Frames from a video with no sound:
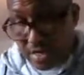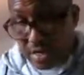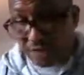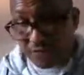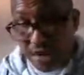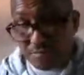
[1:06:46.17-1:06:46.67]

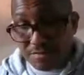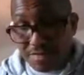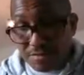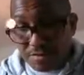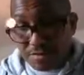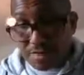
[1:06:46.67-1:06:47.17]

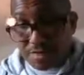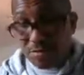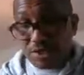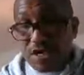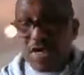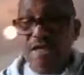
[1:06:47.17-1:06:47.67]
environment,
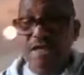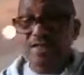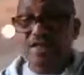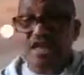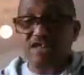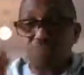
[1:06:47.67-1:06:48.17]
but
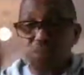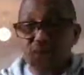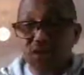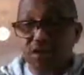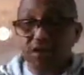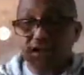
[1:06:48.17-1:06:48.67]
again
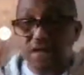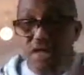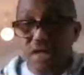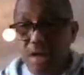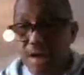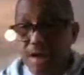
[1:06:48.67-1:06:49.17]
exporting
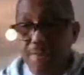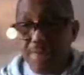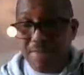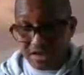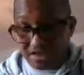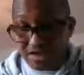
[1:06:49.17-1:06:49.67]

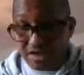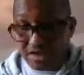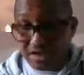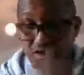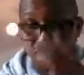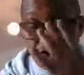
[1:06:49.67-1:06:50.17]

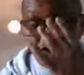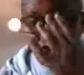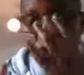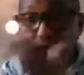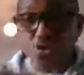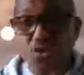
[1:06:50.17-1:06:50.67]
mercenaries
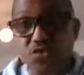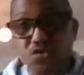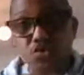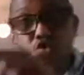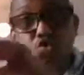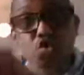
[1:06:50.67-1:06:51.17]
to other
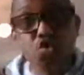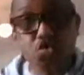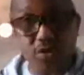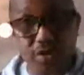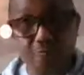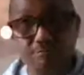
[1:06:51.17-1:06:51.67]
countries
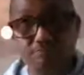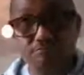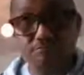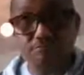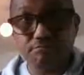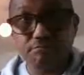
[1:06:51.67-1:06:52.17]
using
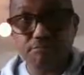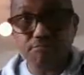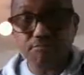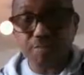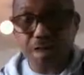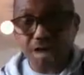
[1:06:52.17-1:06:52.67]

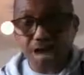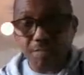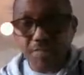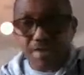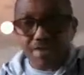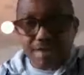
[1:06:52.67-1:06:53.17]

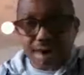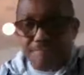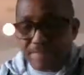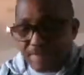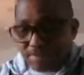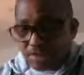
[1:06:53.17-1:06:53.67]

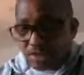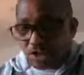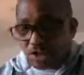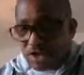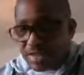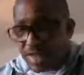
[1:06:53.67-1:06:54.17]
Gambians,
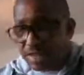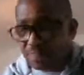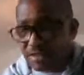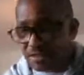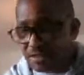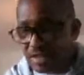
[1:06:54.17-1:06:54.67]
innocent
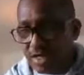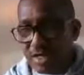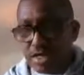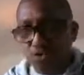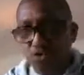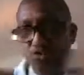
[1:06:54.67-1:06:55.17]
Gambians,
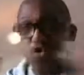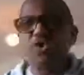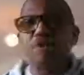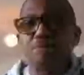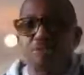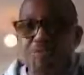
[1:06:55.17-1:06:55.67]
to
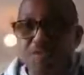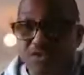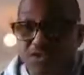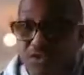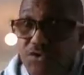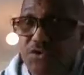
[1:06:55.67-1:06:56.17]
turn them to be
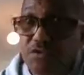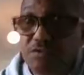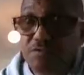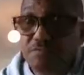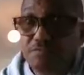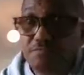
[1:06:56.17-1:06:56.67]

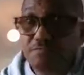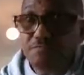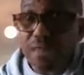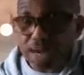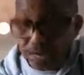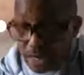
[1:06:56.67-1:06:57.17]
mercenaries
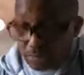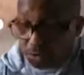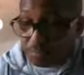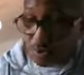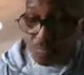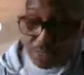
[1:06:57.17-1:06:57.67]
and
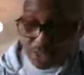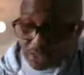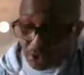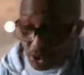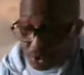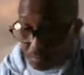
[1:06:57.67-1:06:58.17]
to be
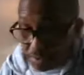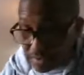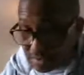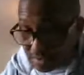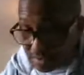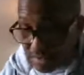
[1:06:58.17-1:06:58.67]
operating in other
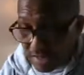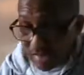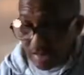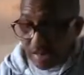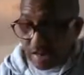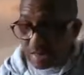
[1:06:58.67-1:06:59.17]
places.
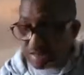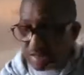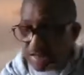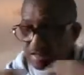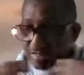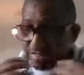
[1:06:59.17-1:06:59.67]

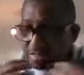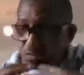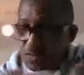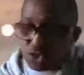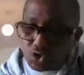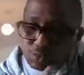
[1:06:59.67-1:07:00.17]
And
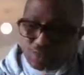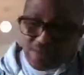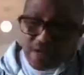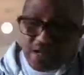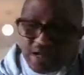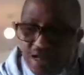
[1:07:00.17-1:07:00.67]
we should be
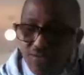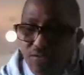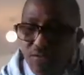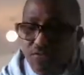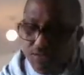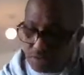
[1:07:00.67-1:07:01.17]
very careful.